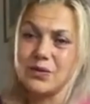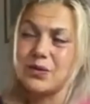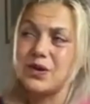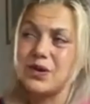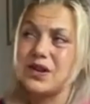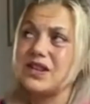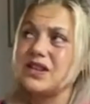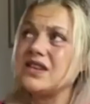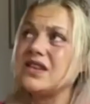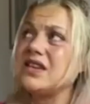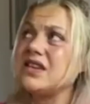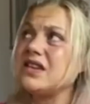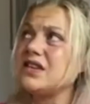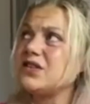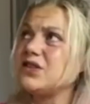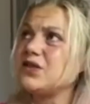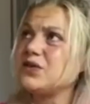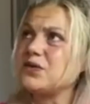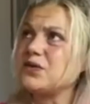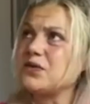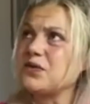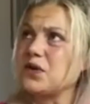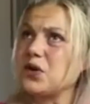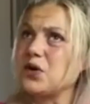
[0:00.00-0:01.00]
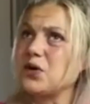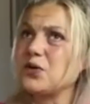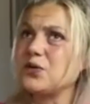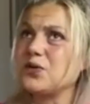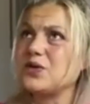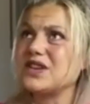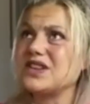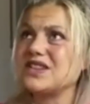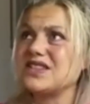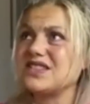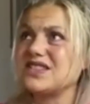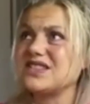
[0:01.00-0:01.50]
We need to flow
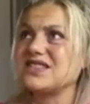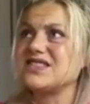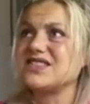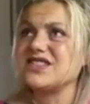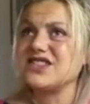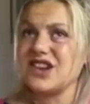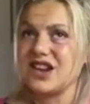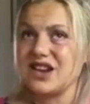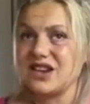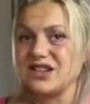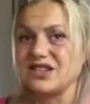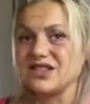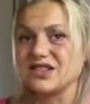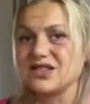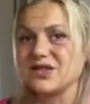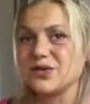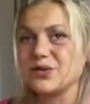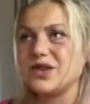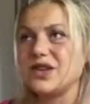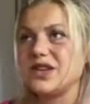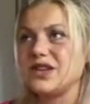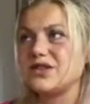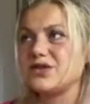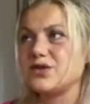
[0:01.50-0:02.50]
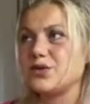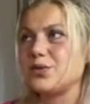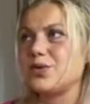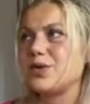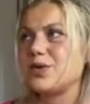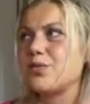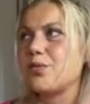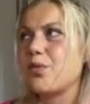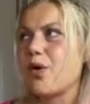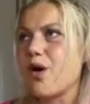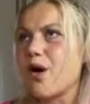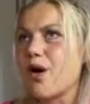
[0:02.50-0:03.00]
with this change. We need to
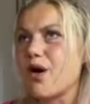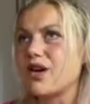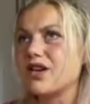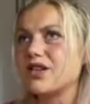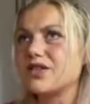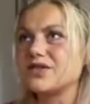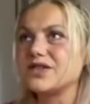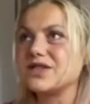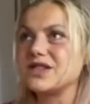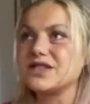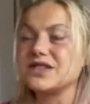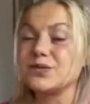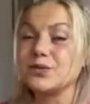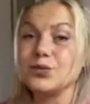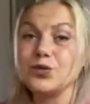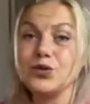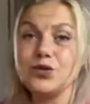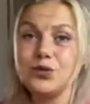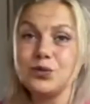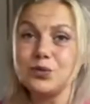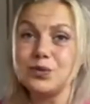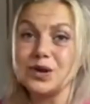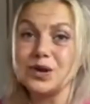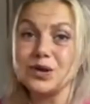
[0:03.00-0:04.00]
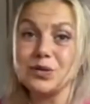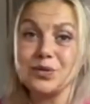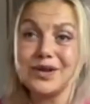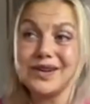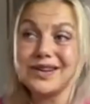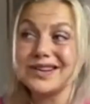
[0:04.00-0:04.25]
be part of this movement,